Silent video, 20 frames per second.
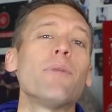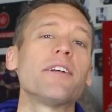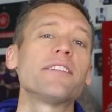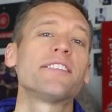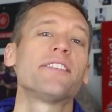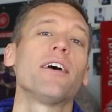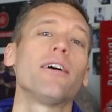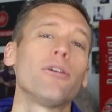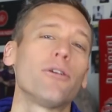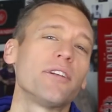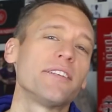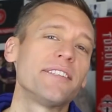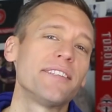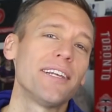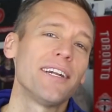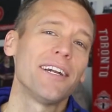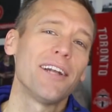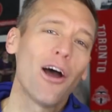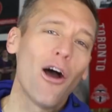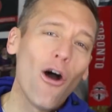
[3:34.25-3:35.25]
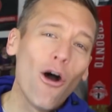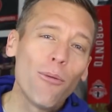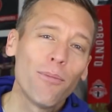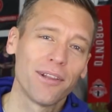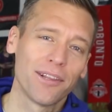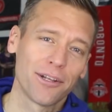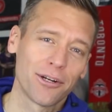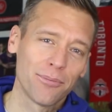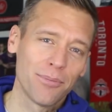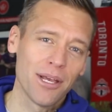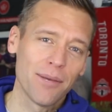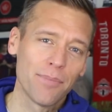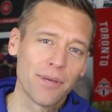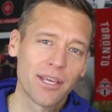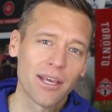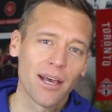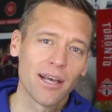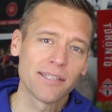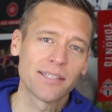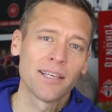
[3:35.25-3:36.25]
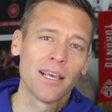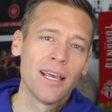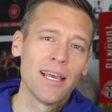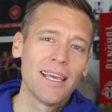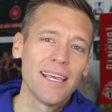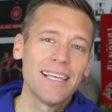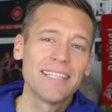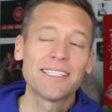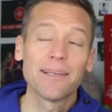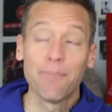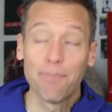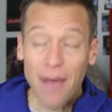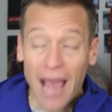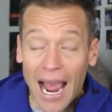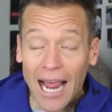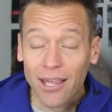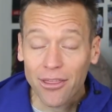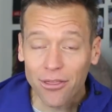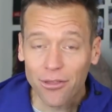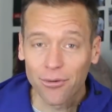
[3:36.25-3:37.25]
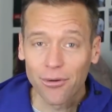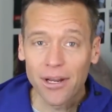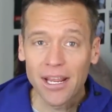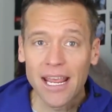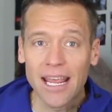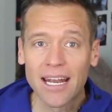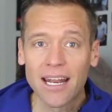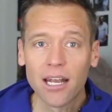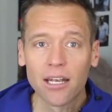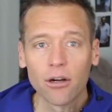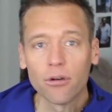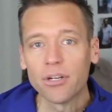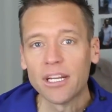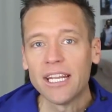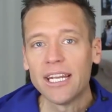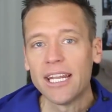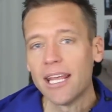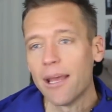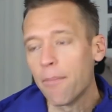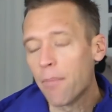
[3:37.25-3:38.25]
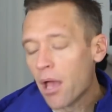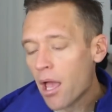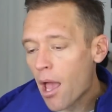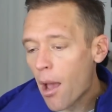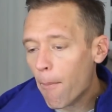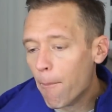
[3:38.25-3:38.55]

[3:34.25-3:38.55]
Marcelo to sit at home a little bit because it's a back three and I don't need him